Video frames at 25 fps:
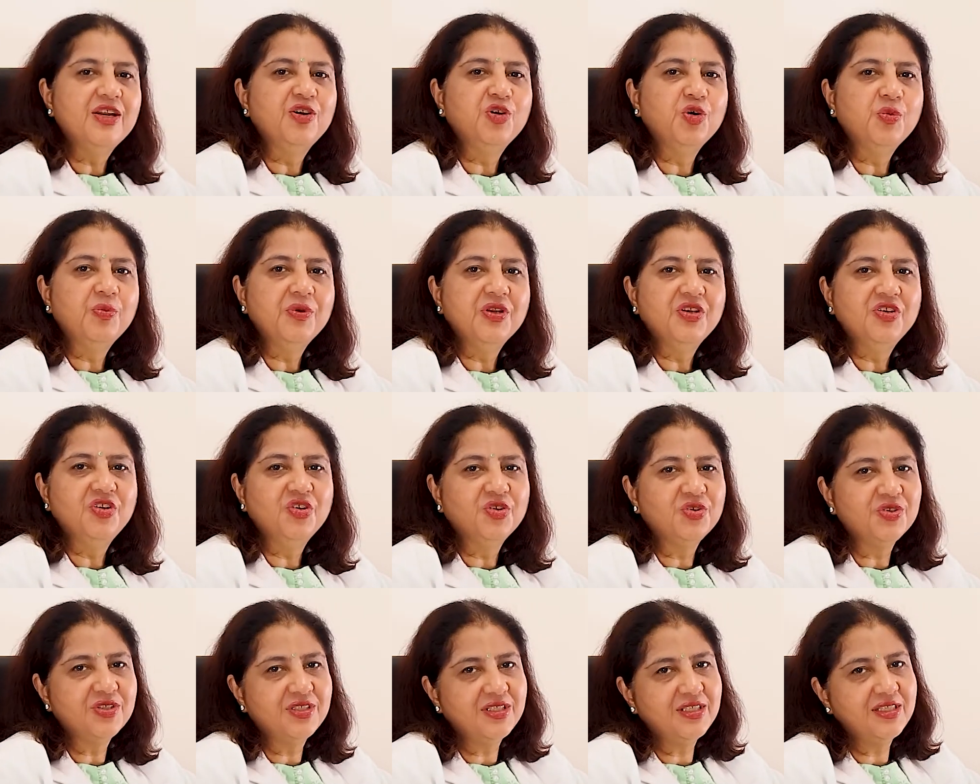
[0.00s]

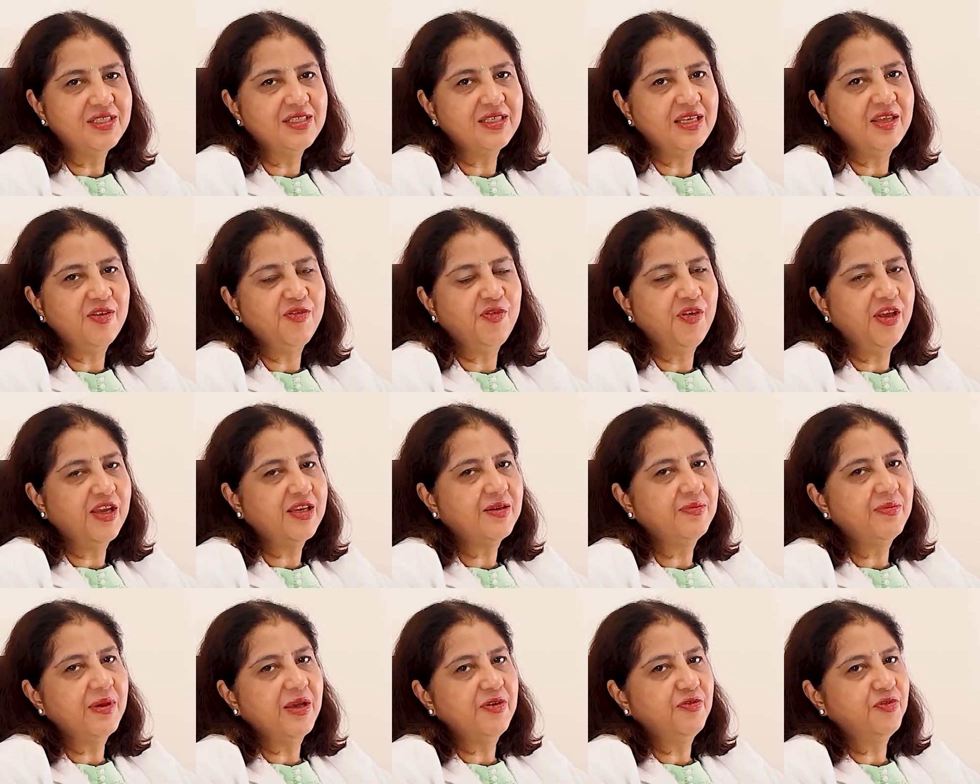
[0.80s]
endometriosis
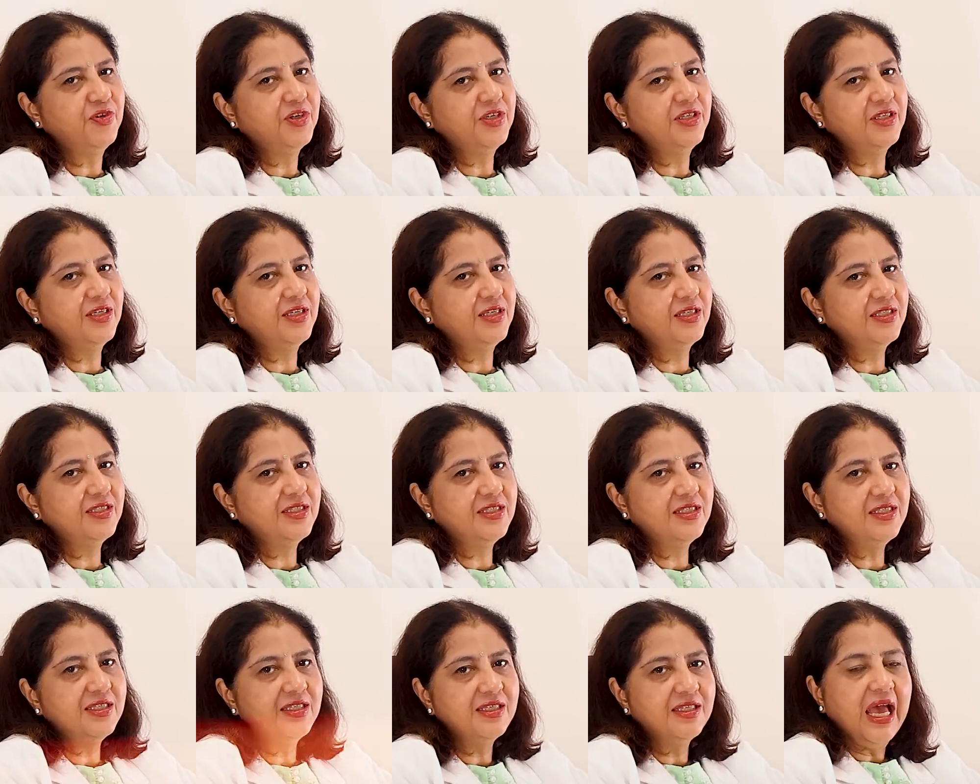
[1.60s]
affect my
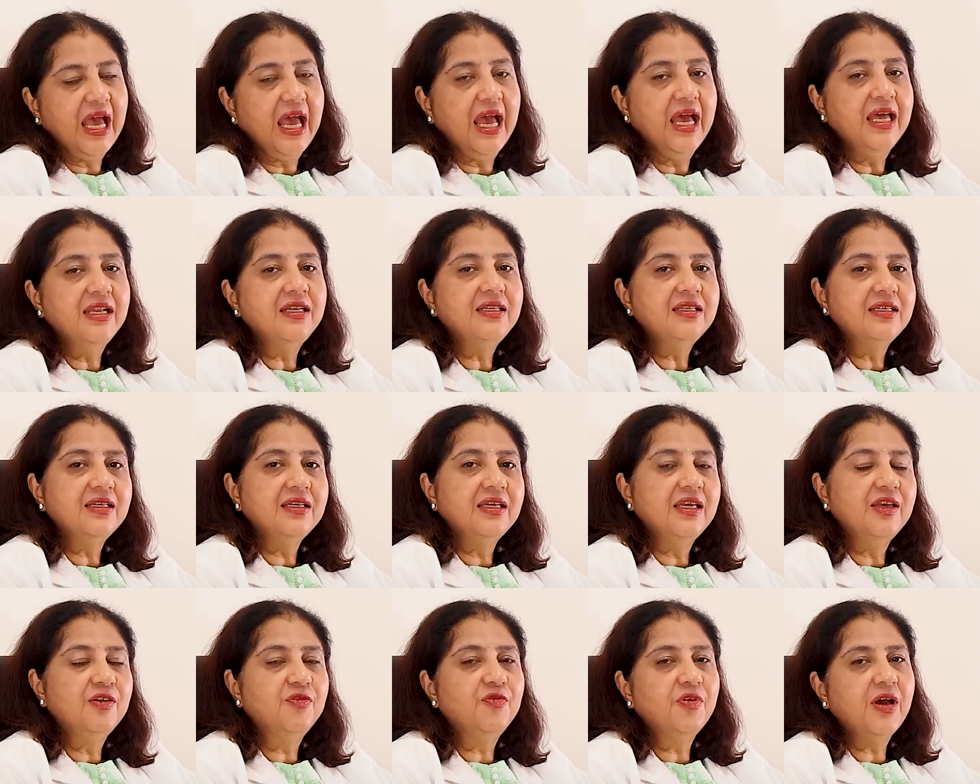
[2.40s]
fertility, and
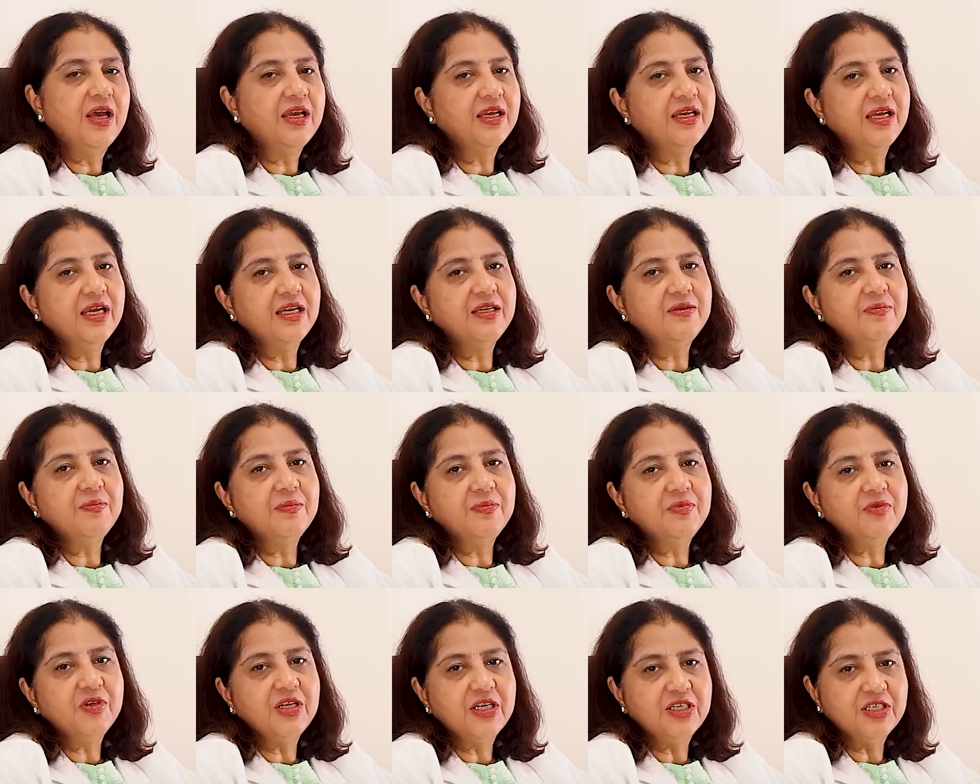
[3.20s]
if I get
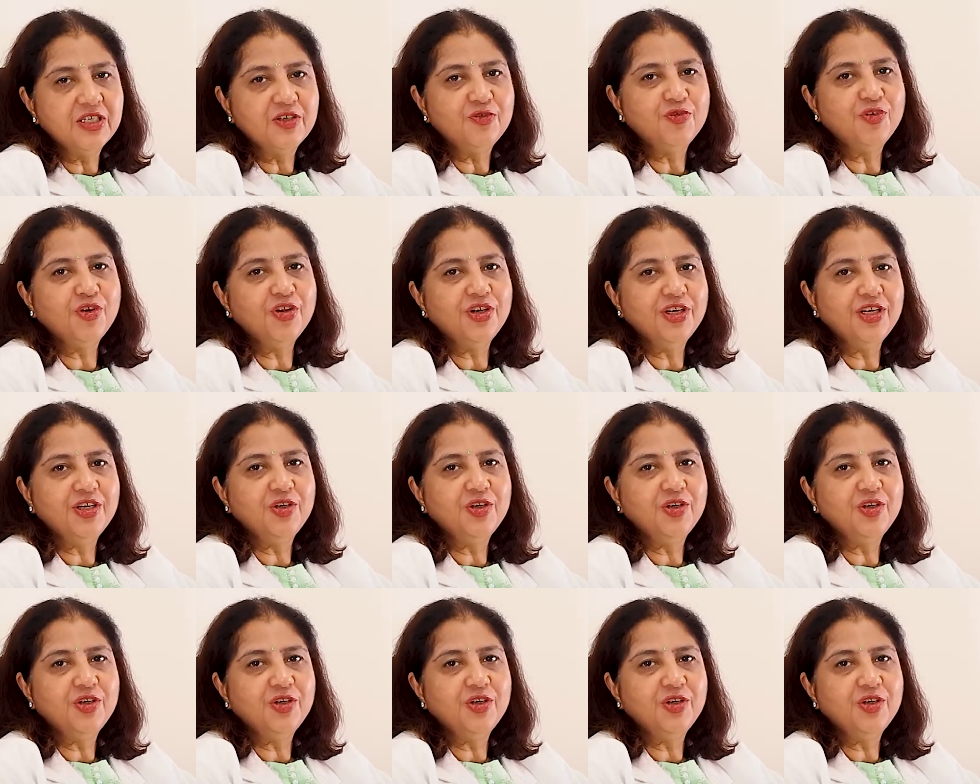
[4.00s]
treated for